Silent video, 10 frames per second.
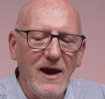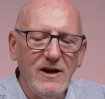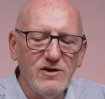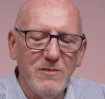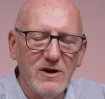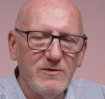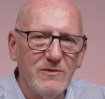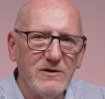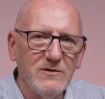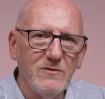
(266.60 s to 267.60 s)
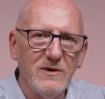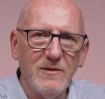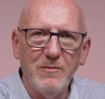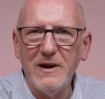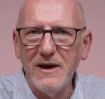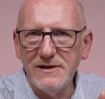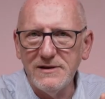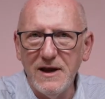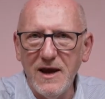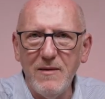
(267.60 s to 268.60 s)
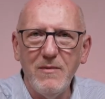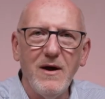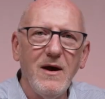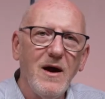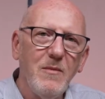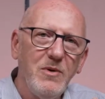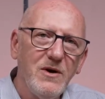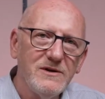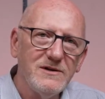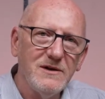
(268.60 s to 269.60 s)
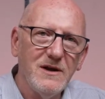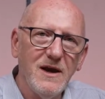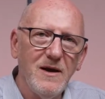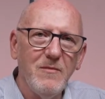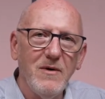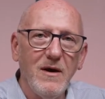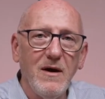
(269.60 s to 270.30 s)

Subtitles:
each measurement with a place name, a person name,